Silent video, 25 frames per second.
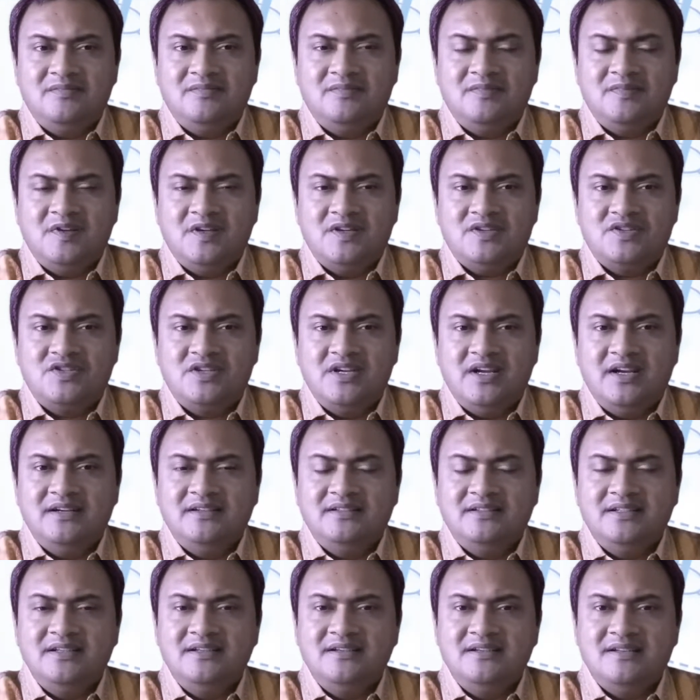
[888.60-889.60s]
share
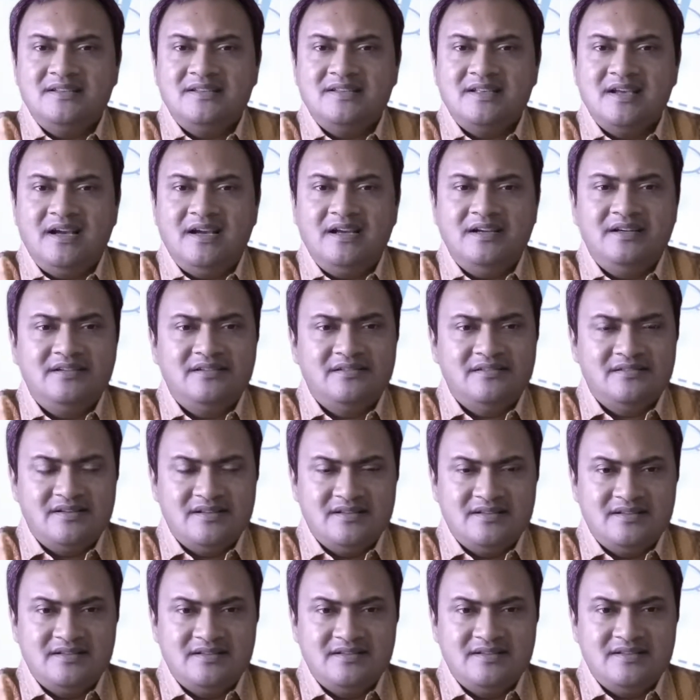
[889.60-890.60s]
the desired
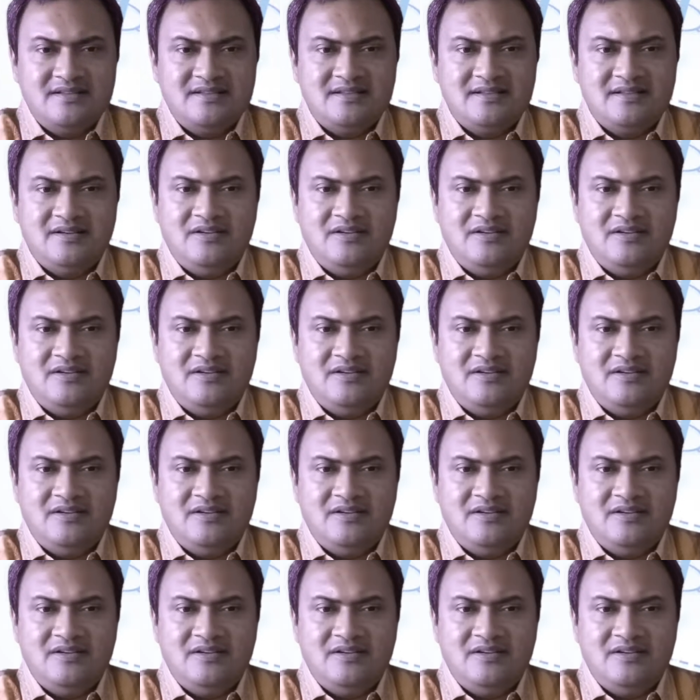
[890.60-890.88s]
results.